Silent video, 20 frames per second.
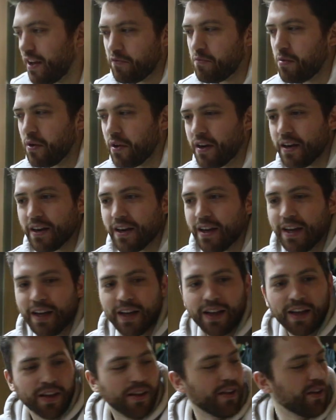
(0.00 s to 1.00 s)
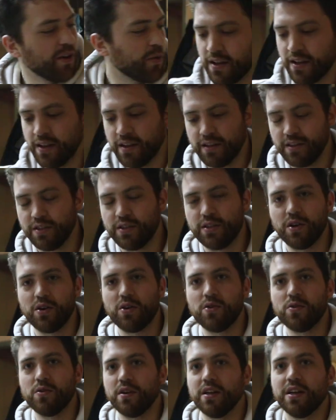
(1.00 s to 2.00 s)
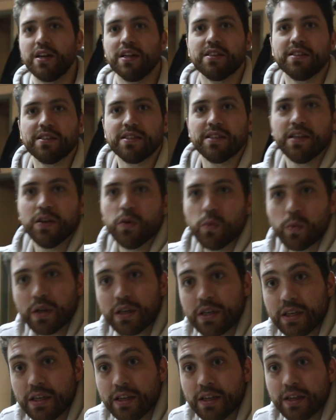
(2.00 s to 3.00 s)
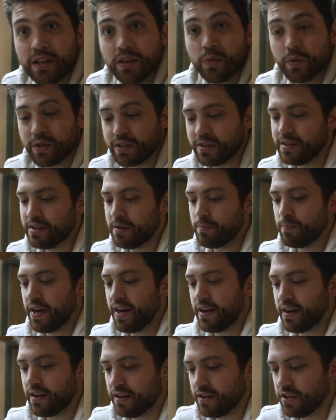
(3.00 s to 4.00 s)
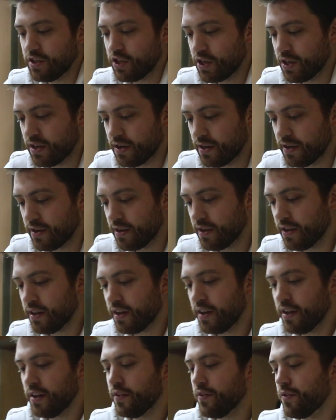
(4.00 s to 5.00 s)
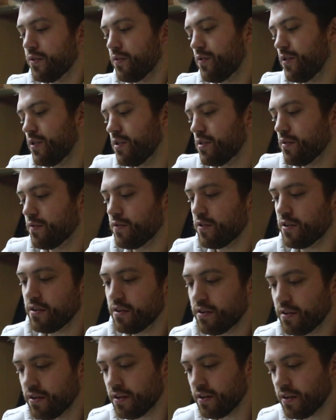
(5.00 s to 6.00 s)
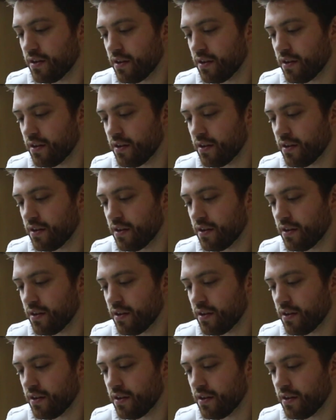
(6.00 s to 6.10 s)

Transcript: bought it. So let's see what's in the package. First of all,